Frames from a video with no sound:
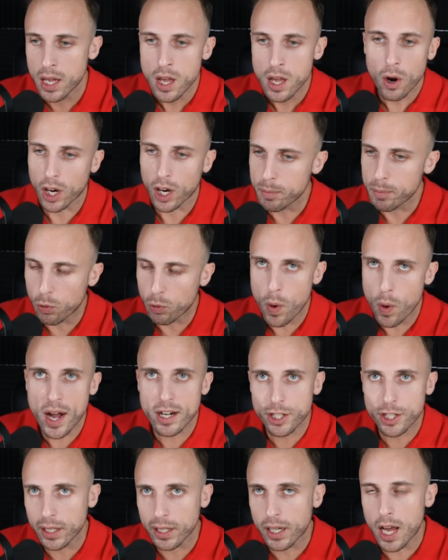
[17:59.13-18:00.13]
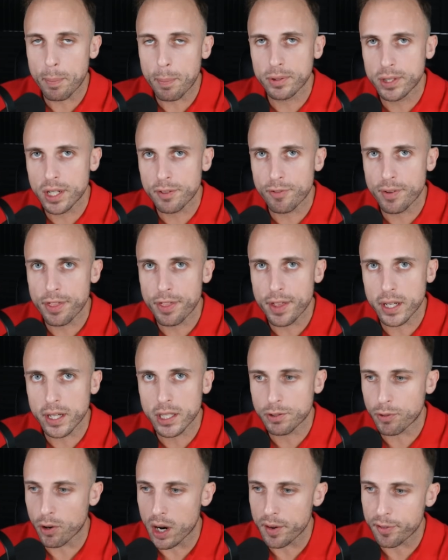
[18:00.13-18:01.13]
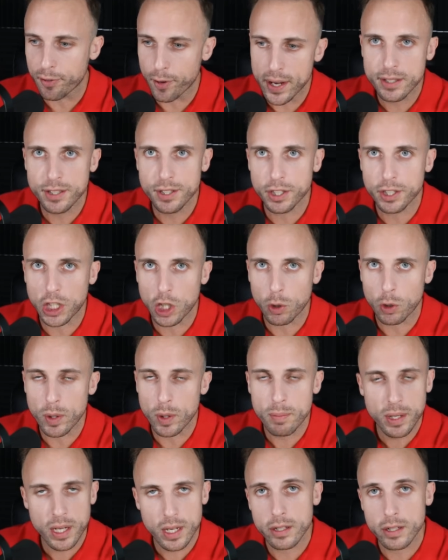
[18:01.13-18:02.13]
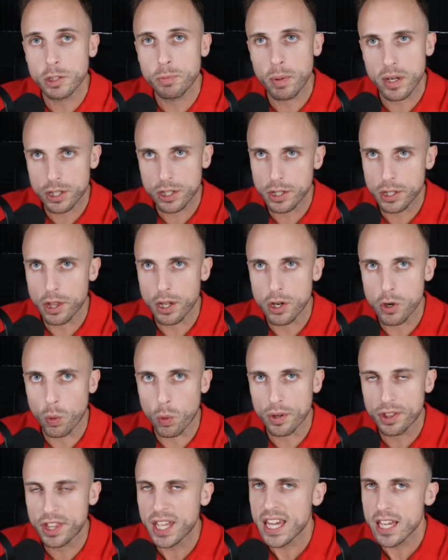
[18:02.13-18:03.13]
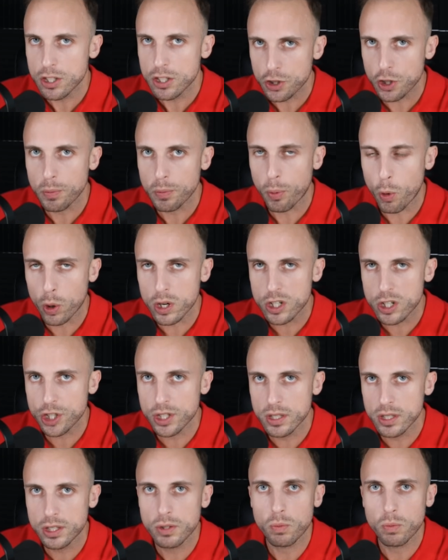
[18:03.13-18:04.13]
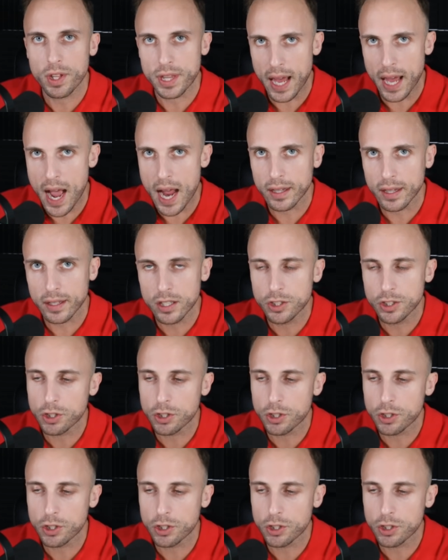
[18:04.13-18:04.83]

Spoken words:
We're going to be watching a couple different things for our friends in the Caribbean, especially the northeastern portions where the islands are